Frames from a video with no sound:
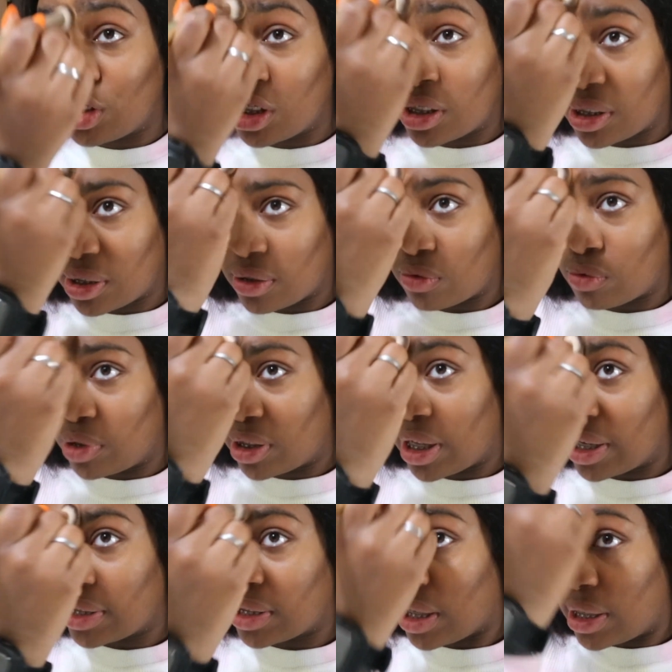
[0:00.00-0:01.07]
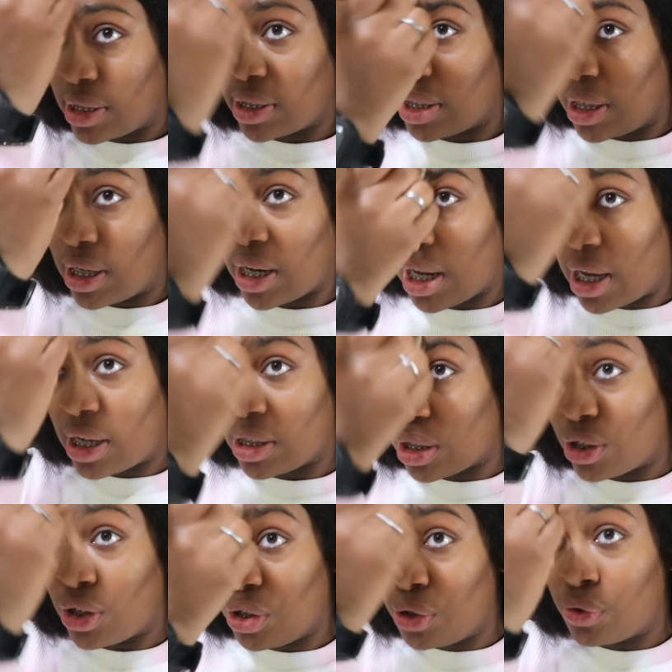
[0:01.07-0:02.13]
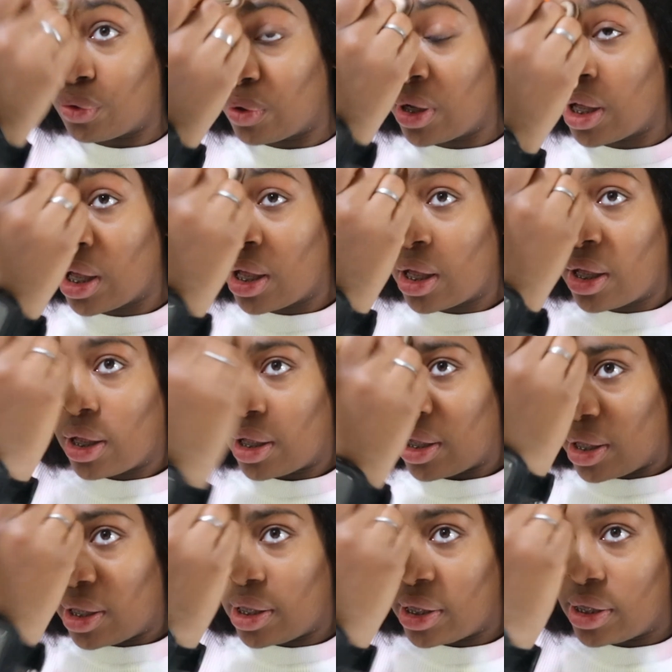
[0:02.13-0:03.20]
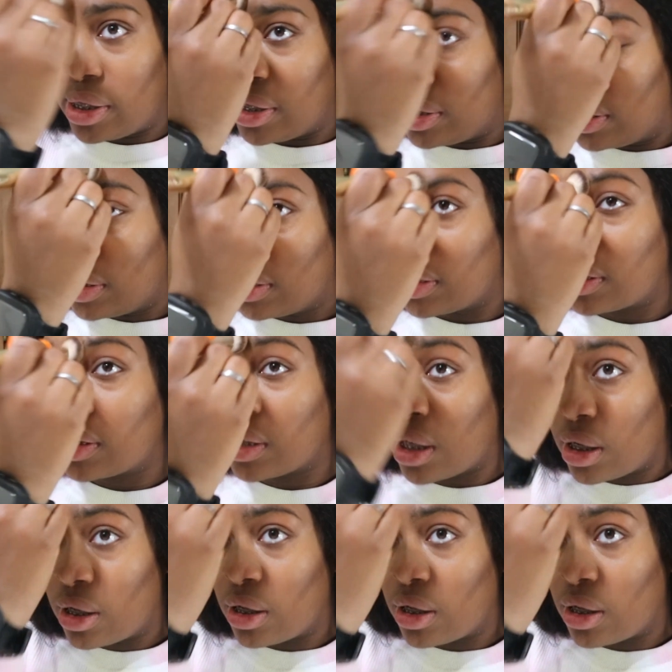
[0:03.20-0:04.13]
just realized I did not do is,